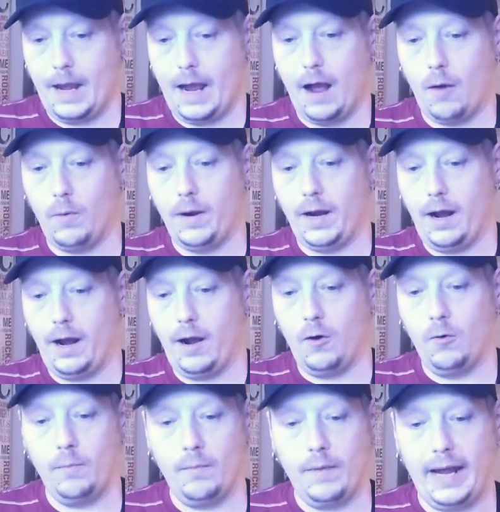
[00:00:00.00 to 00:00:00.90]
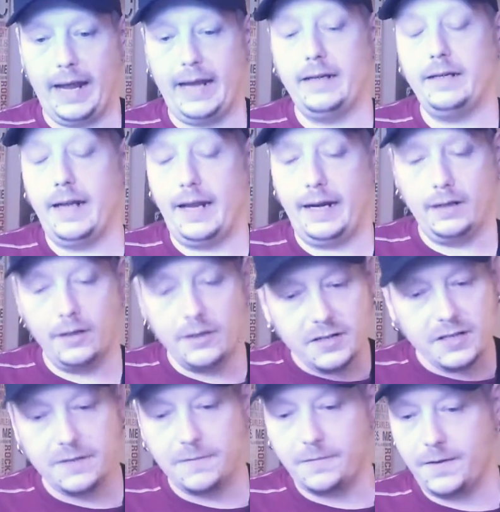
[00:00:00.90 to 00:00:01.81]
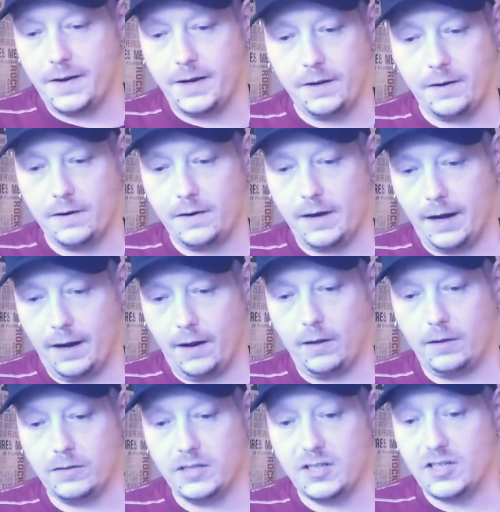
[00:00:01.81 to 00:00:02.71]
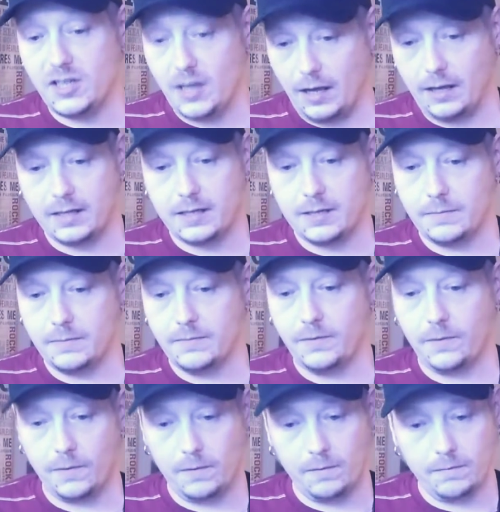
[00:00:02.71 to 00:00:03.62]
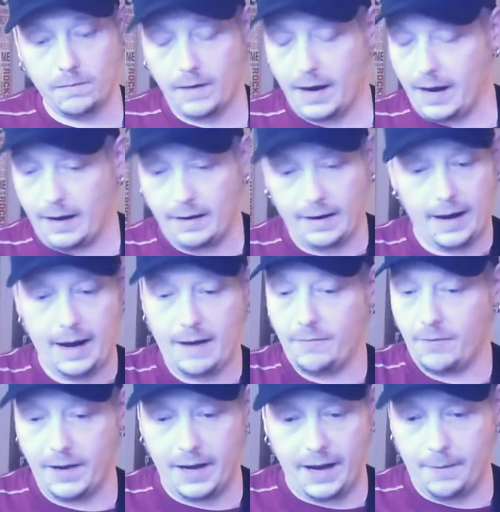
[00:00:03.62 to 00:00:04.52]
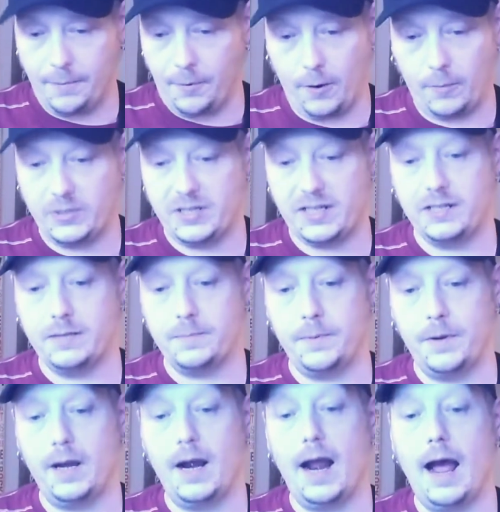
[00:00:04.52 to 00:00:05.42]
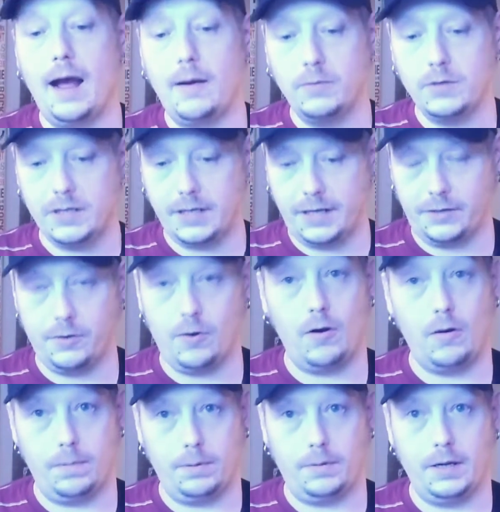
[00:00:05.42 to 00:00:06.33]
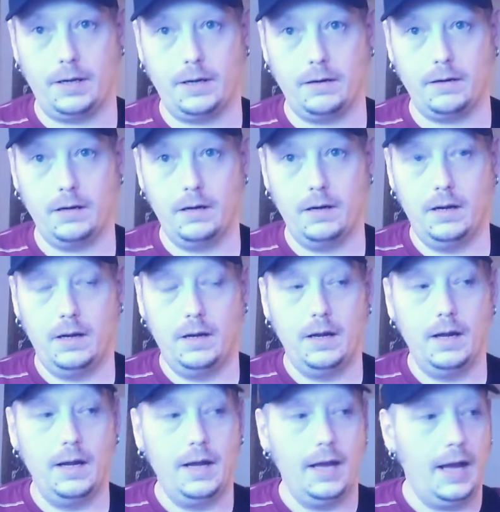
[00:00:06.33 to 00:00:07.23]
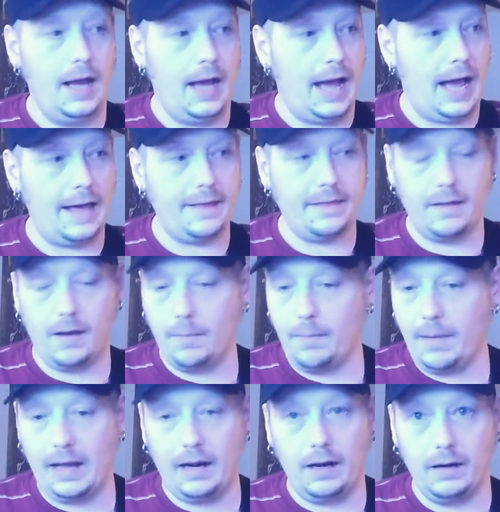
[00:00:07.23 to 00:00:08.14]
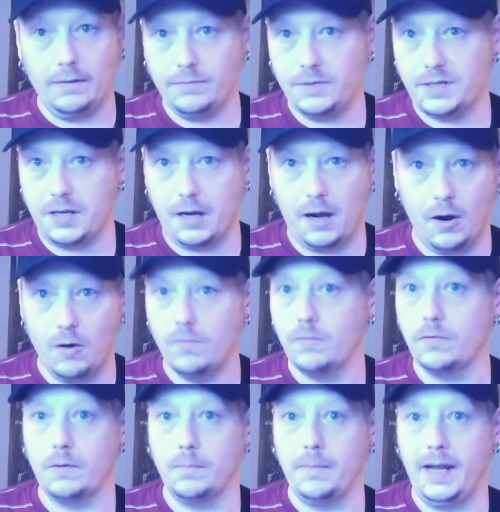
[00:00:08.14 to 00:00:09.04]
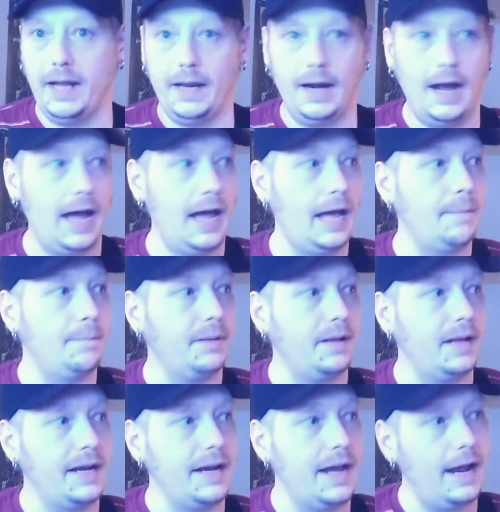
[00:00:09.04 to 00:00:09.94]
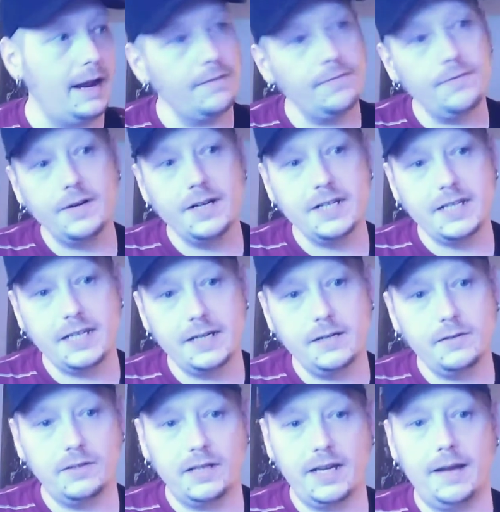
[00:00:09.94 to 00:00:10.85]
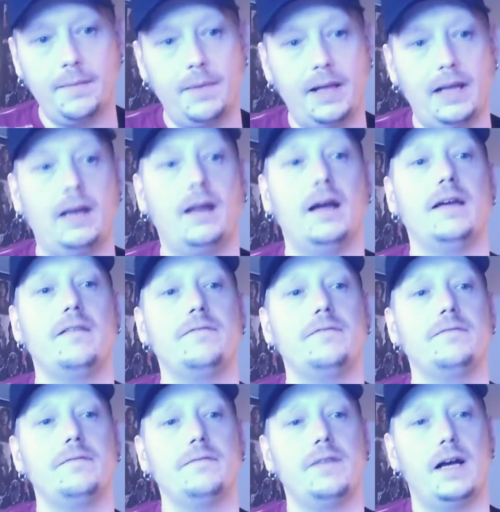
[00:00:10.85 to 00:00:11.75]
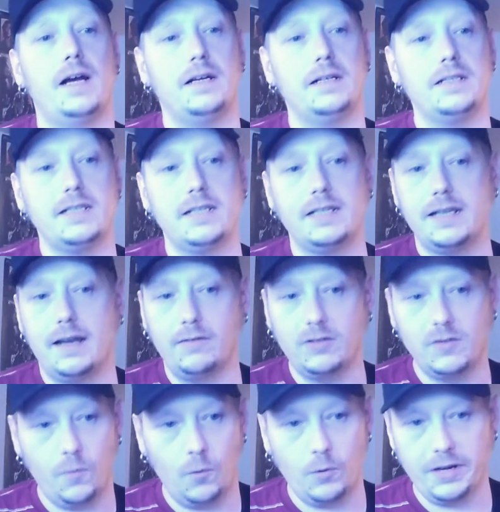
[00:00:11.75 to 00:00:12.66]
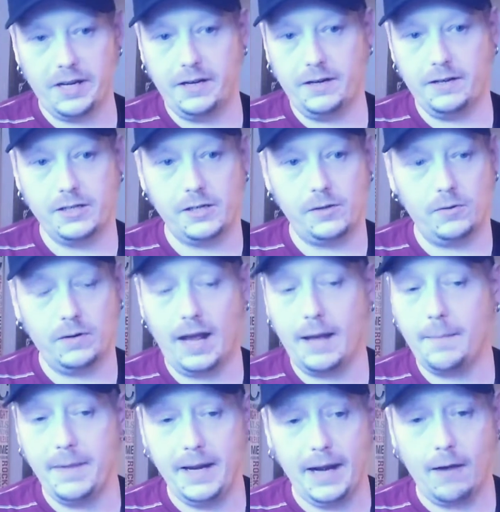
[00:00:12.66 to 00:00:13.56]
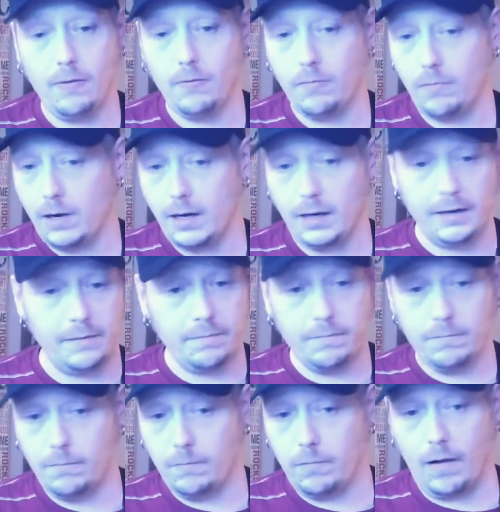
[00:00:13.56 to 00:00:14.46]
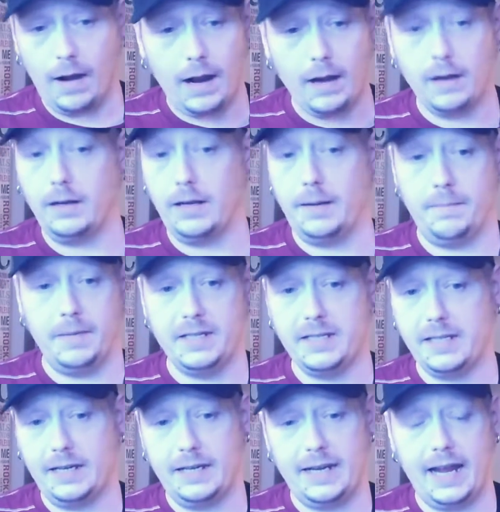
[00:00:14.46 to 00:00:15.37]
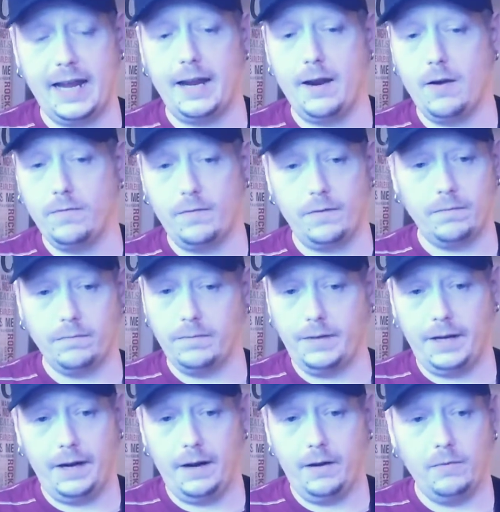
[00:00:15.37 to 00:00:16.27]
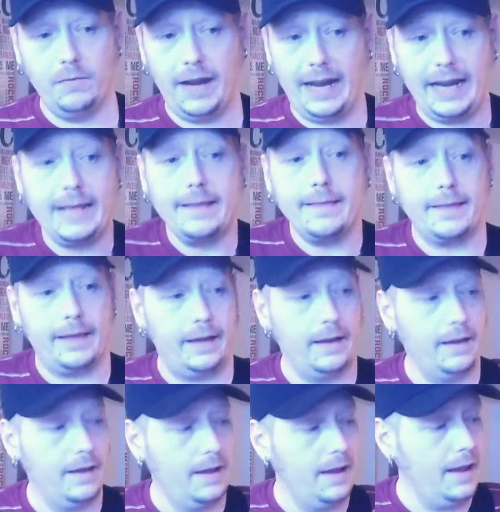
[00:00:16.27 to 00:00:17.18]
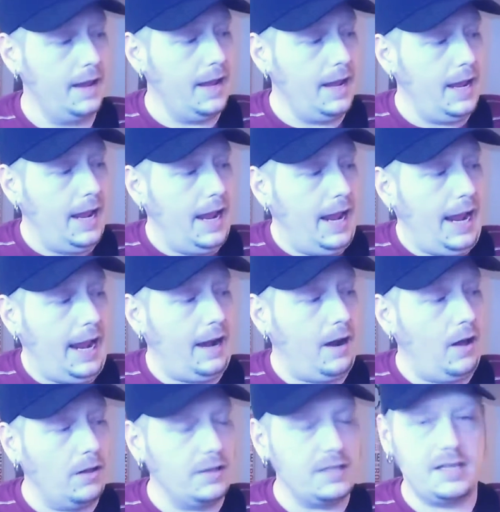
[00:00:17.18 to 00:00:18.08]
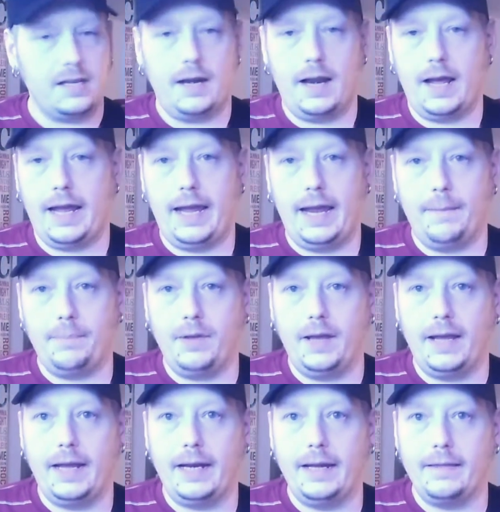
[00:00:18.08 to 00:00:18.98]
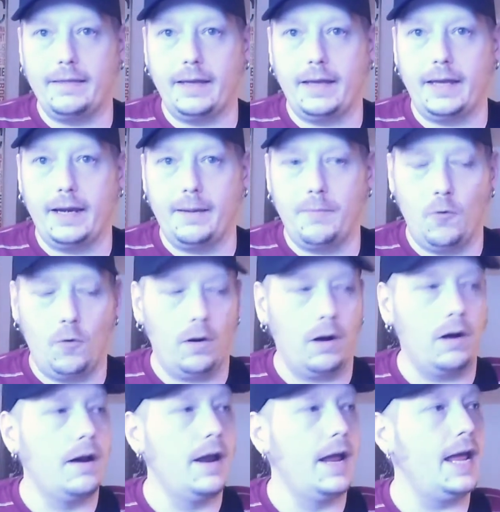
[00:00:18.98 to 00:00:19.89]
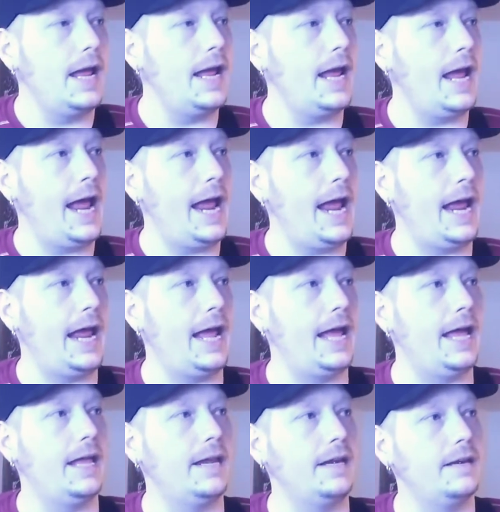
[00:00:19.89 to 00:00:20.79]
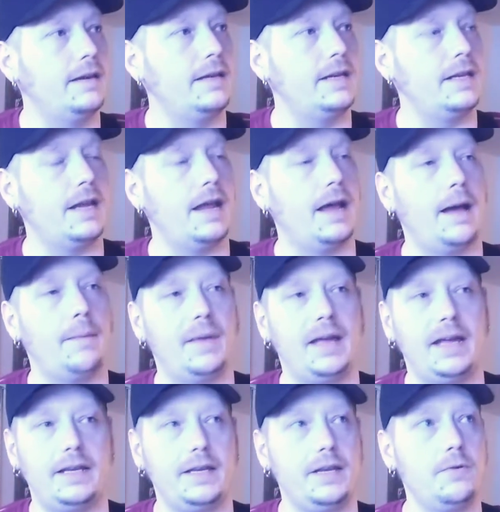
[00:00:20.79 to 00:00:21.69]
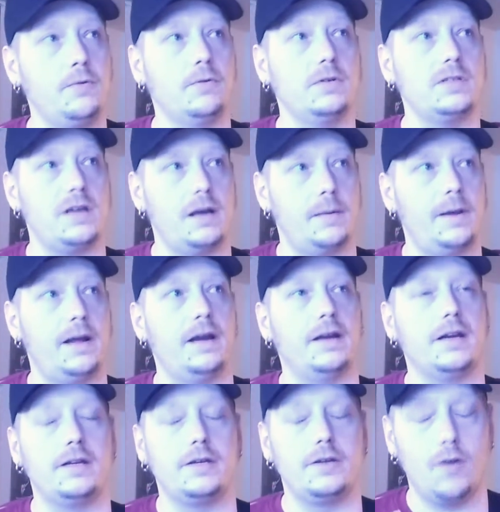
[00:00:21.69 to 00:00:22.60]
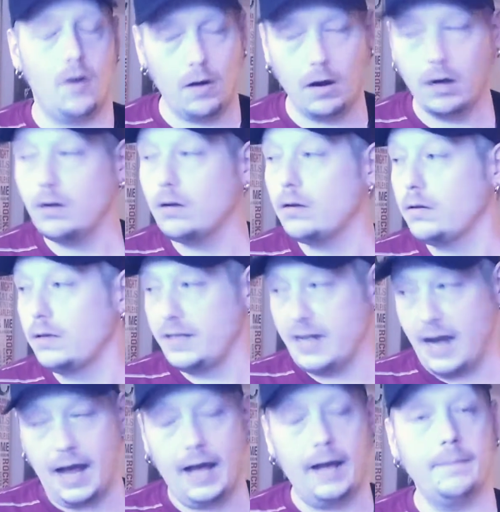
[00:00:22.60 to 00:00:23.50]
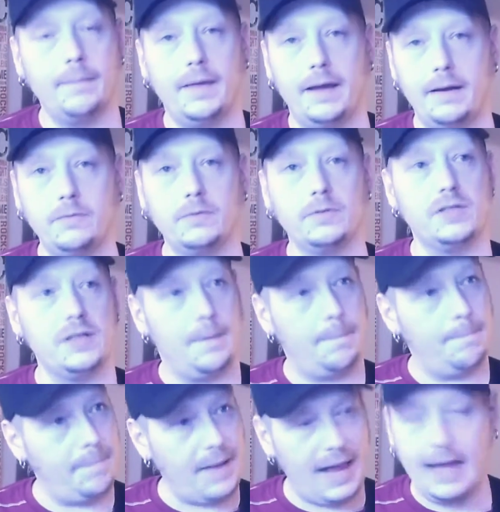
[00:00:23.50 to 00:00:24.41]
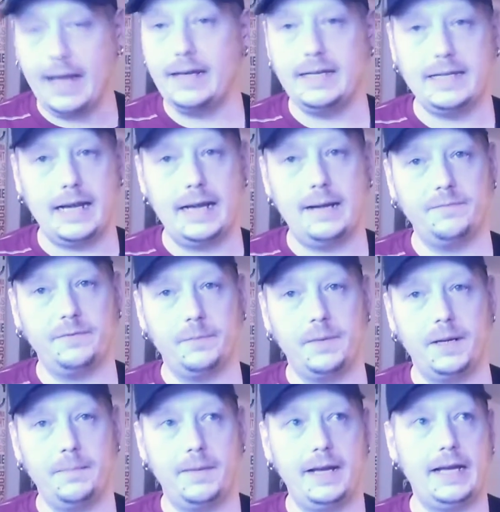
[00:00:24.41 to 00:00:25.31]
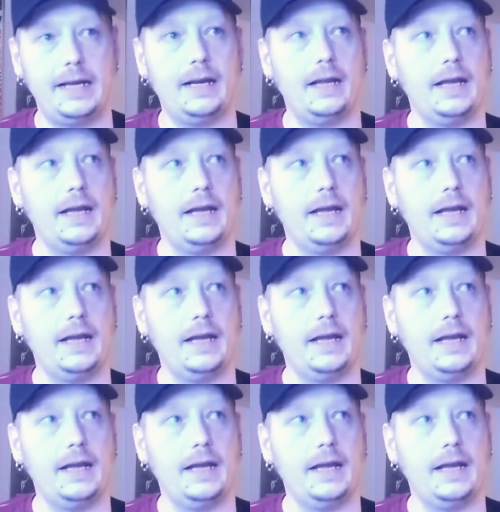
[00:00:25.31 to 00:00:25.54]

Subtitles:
I went home, and losing a finger and all sucks for everyday purposes, but I was a guitar player. I thought my life was over, man. I had played every single day of my life since I was 14 years old. I mean, I really rarely missed a day over, anything. And all of a sudden, I can't play anything anymore. And I mean, you want to talk about a dark time. That was a bad time for me, man.